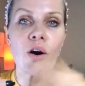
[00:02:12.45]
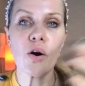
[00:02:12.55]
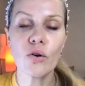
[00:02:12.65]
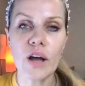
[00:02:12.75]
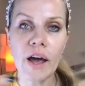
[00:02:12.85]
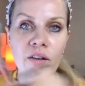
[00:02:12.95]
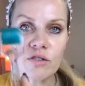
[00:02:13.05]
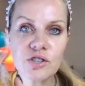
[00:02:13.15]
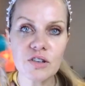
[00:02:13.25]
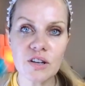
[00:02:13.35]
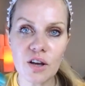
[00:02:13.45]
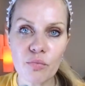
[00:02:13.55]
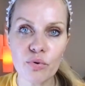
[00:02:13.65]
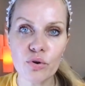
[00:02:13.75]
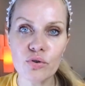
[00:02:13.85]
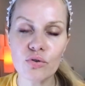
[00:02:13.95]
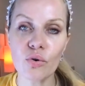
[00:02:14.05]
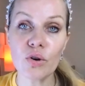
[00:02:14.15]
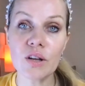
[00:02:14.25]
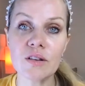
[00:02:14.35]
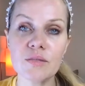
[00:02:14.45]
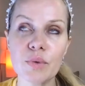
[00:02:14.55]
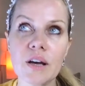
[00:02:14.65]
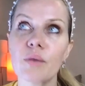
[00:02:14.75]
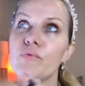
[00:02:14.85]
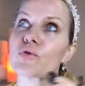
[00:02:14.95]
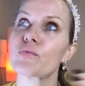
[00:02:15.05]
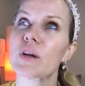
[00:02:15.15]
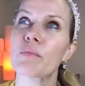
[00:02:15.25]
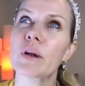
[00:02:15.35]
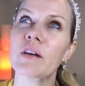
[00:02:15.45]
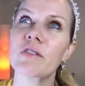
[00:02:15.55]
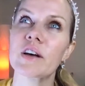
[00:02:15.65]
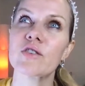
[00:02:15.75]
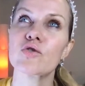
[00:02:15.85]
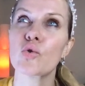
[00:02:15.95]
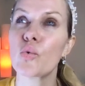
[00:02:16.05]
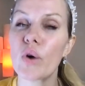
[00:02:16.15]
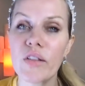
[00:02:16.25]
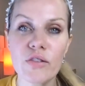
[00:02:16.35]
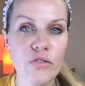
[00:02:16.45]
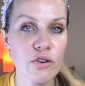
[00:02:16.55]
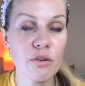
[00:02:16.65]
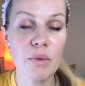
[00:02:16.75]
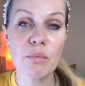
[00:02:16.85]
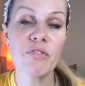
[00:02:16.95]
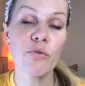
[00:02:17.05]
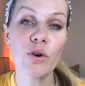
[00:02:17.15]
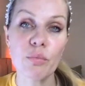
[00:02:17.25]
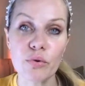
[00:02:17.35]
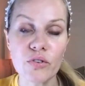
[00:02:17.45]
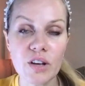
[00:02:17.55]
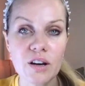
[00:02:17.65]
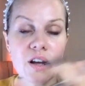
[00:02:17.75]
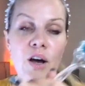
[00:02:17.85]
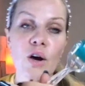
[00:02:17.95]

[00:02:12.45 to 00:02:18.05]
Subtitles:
On average, skincare product only is being absorbed, I believe, like 20, 30, maybe 40%.